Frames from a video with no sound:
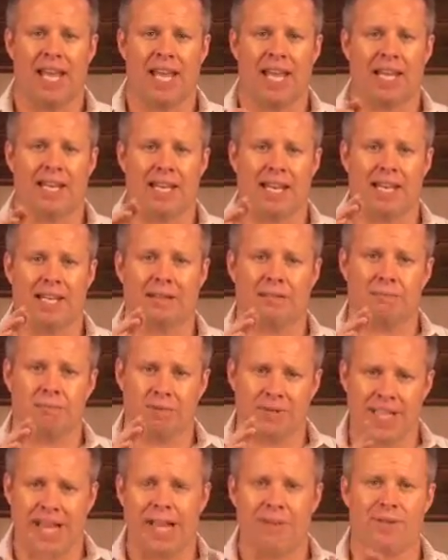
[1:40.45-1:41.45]

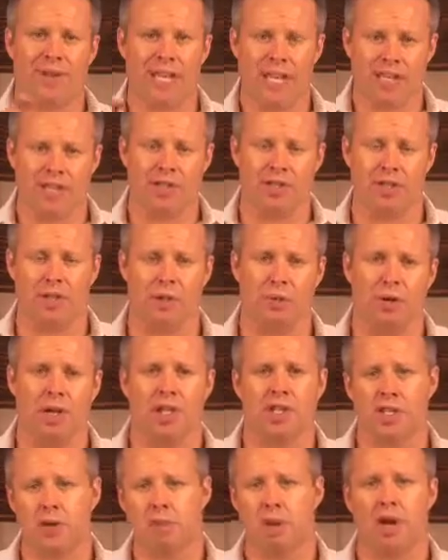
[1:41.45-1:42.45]
and diving into
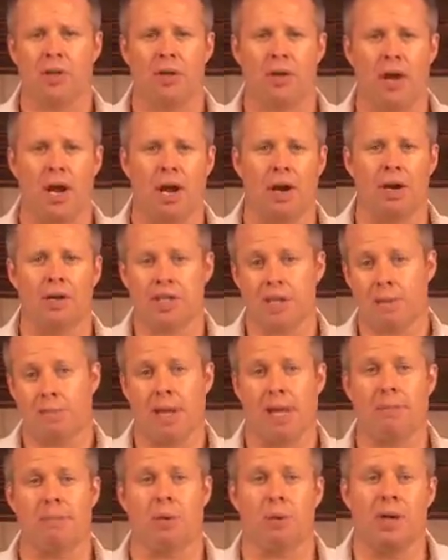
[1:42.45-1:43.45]
some other areas that
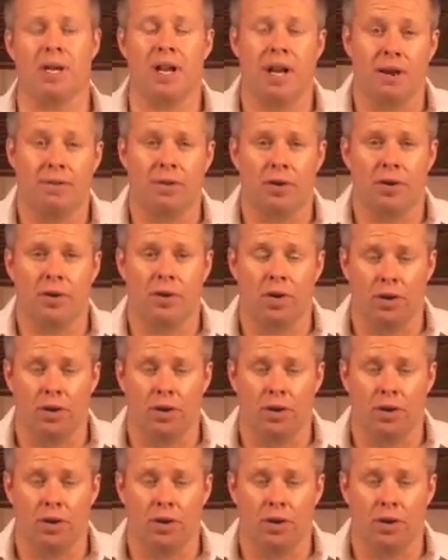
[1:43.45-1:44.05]
maybe we'd covered